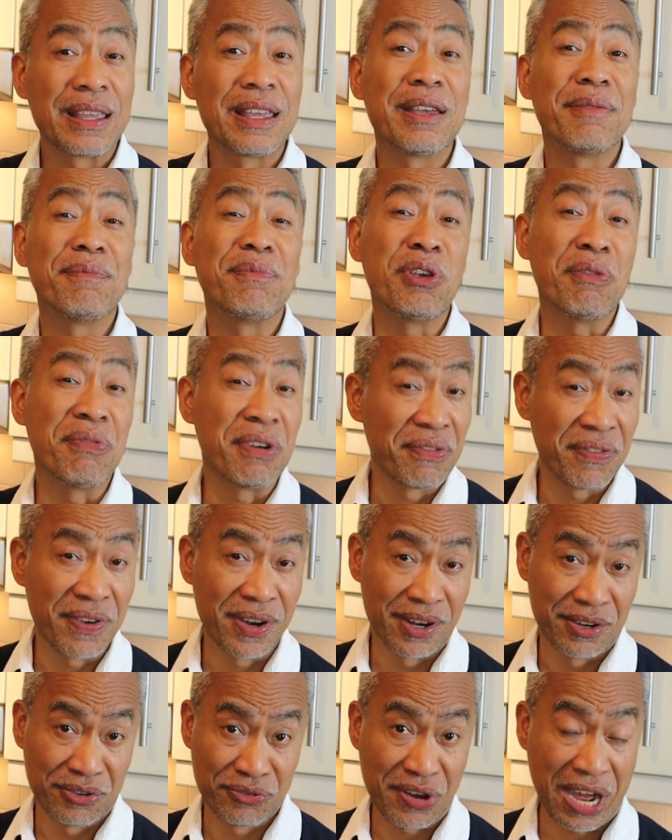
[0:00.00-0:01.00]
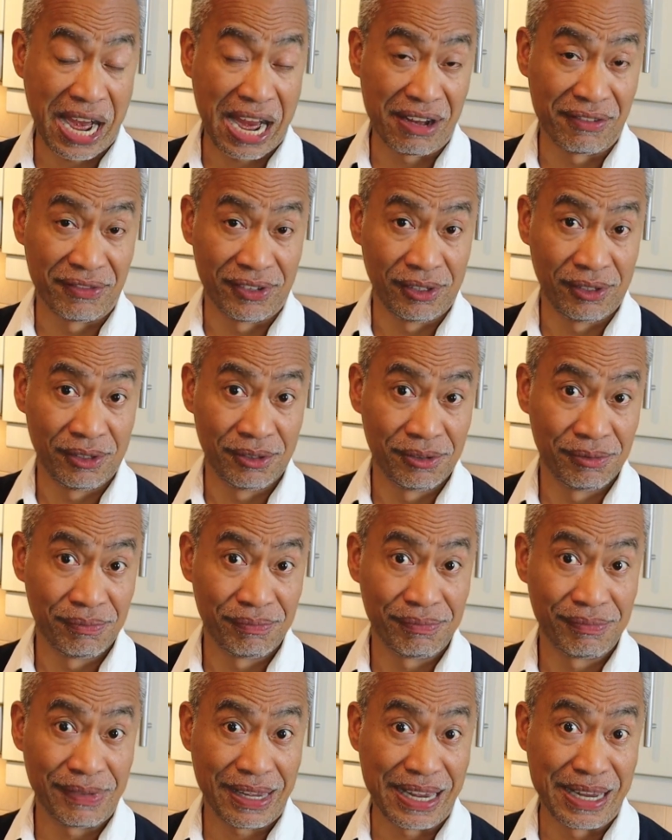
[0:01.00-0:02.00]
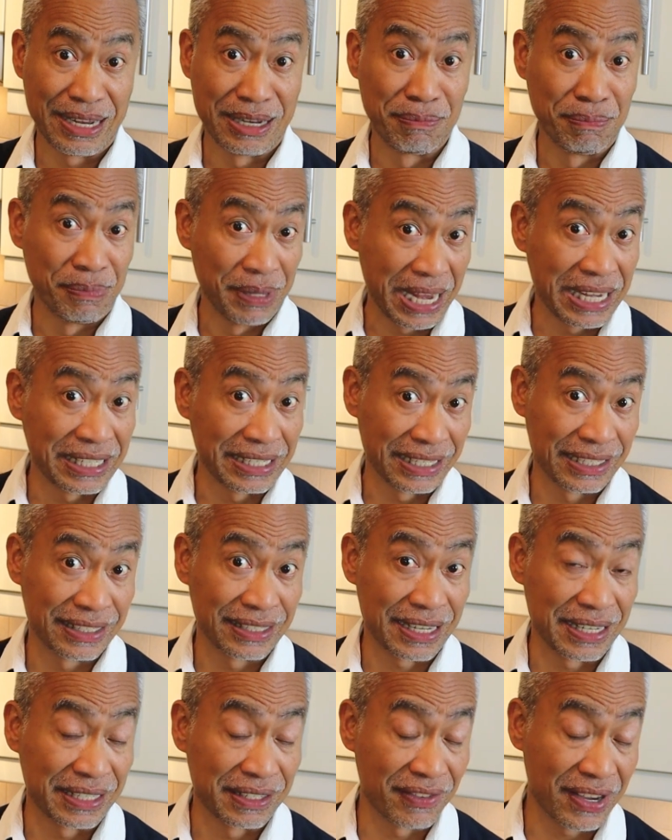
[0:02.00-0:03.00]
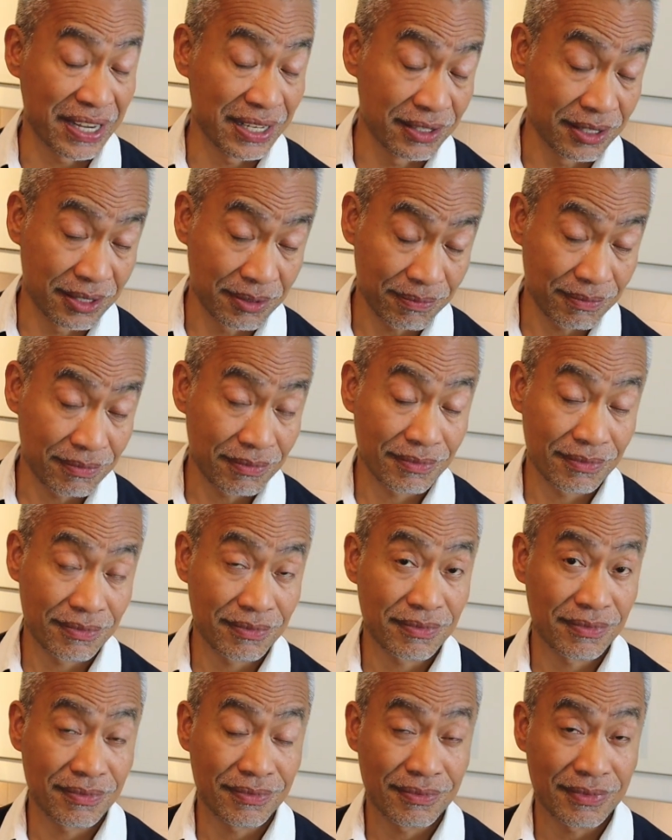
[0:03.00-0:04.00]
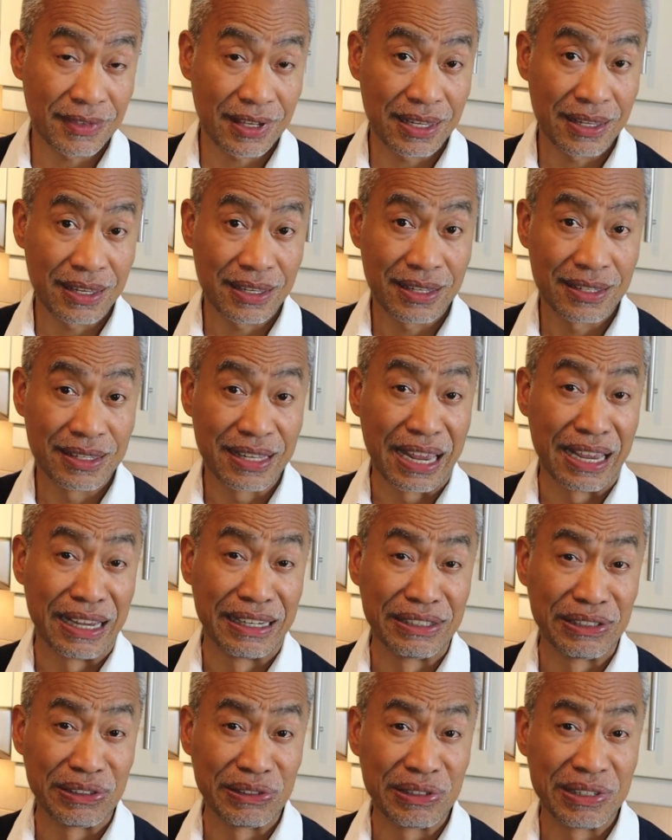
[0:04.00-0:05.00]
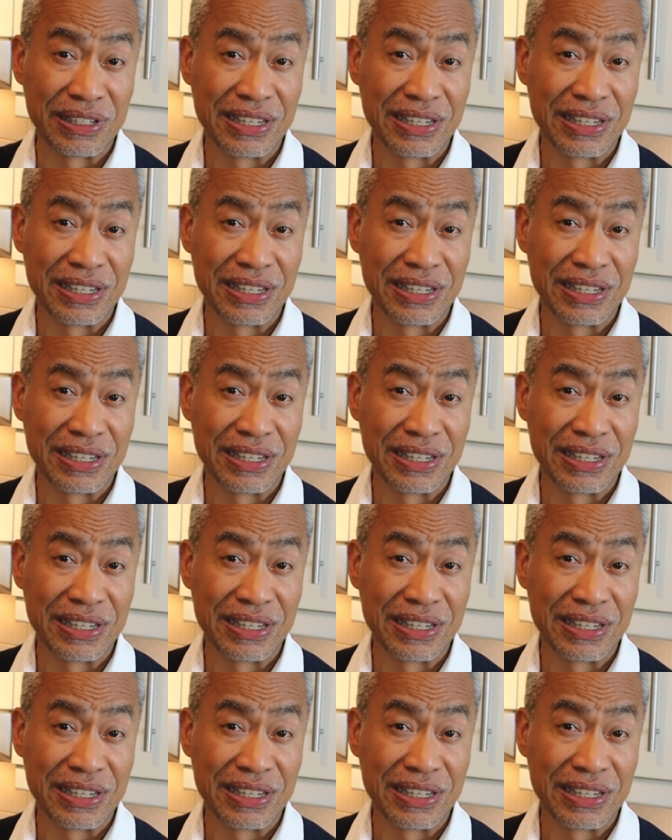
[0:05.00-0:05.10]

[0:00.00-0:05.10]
If you prefer travel and places and events, then